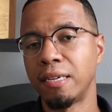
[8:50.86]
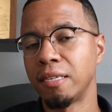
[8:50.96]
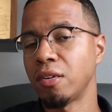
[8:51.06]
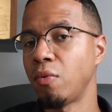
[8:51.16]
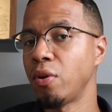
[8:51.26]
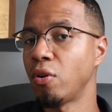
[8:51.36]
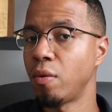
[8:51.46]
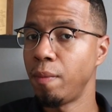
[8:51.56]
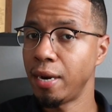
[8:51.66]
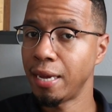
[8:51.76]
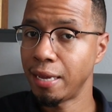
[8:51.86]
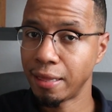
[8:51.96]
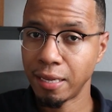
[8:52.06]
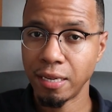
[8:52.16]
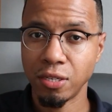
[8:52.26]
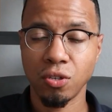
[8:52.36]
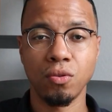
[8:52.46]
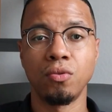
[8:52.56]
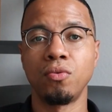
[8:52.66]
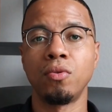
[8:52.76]
things. Are we going to mitigate things
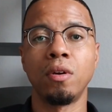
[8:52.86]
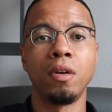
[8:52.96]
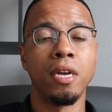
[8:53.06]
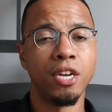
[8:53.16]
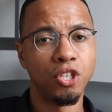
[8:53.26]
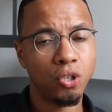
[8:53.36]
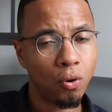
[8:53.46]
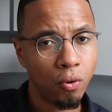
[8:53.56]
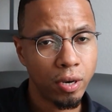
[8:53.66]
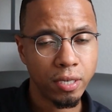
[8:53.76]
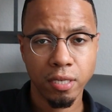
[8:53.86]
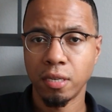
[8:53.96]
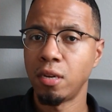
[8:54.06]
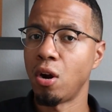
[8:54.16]
through insurance?